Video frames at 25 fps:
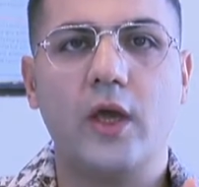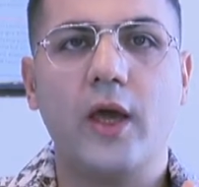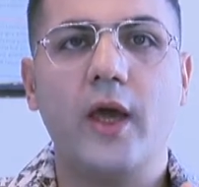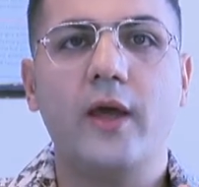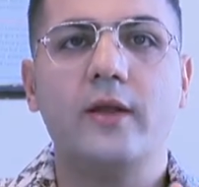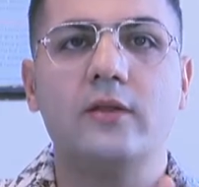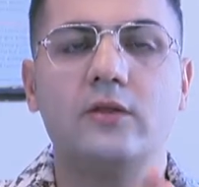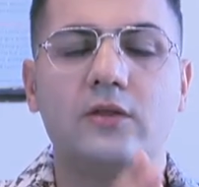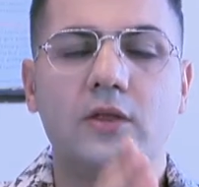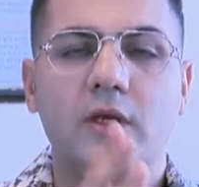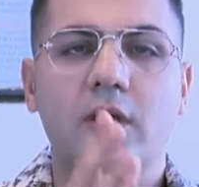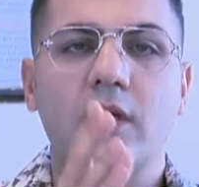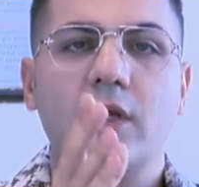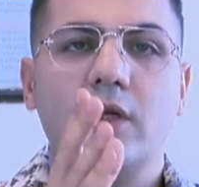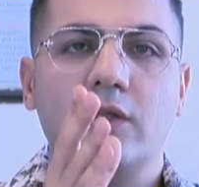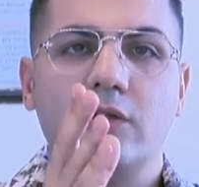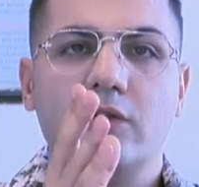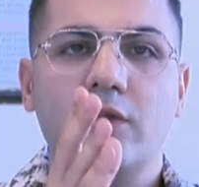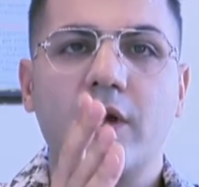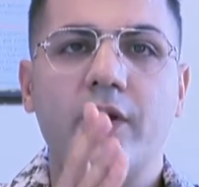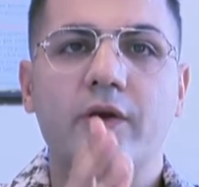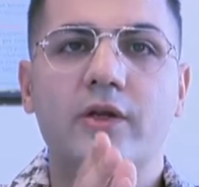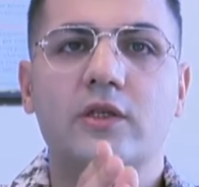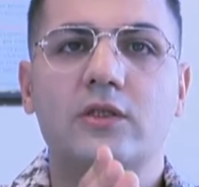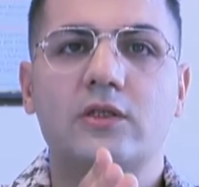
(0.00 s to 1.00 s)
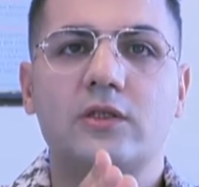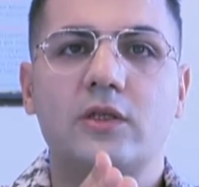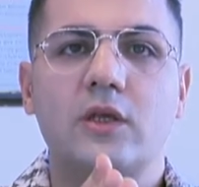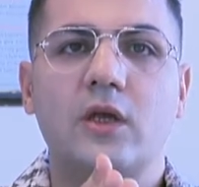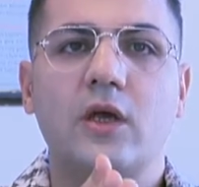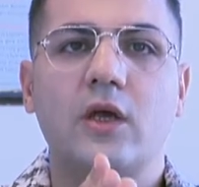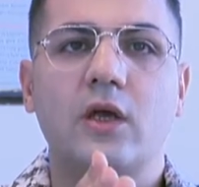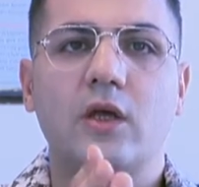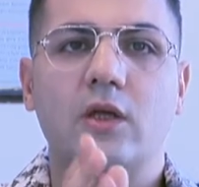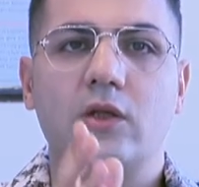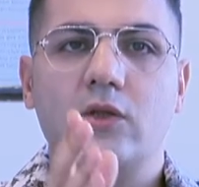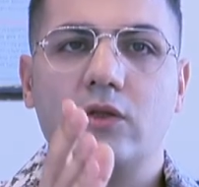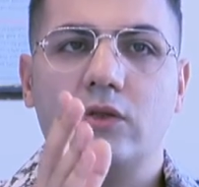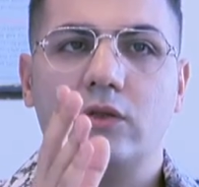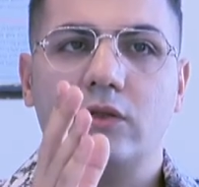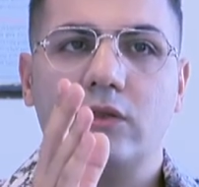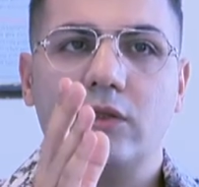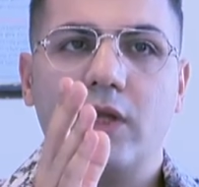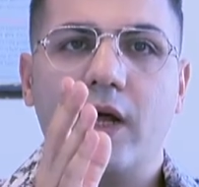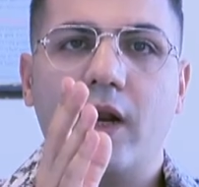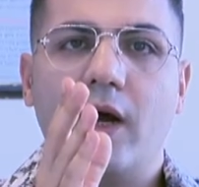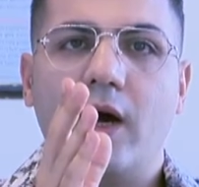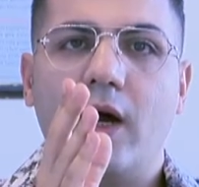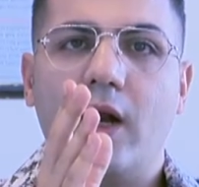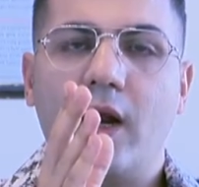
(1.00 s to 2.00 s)
and
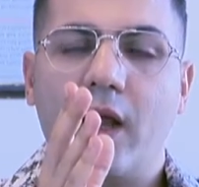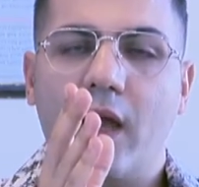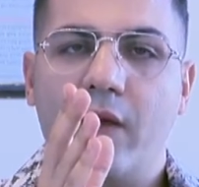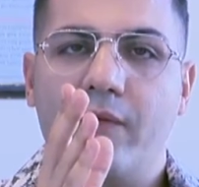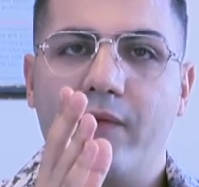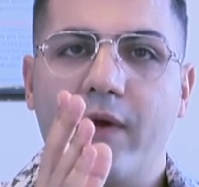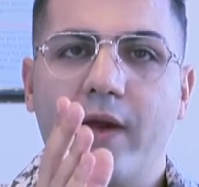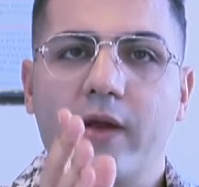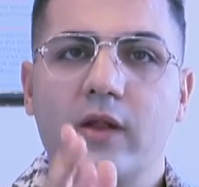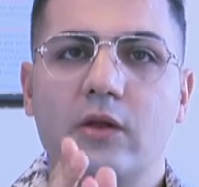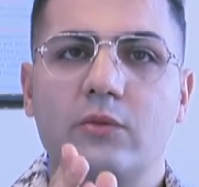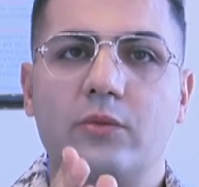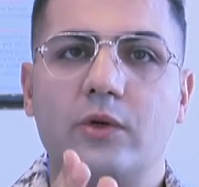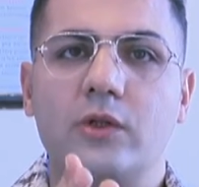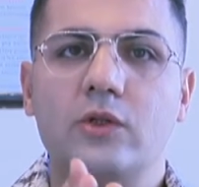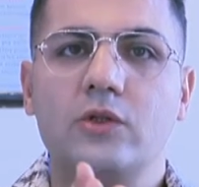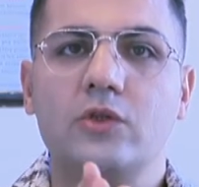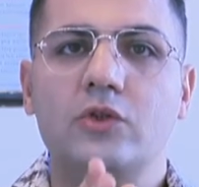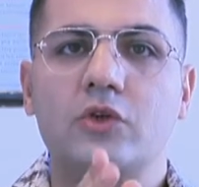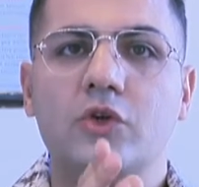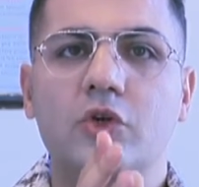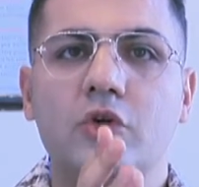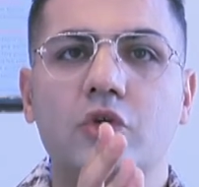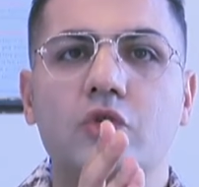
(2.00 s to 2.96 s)
there are available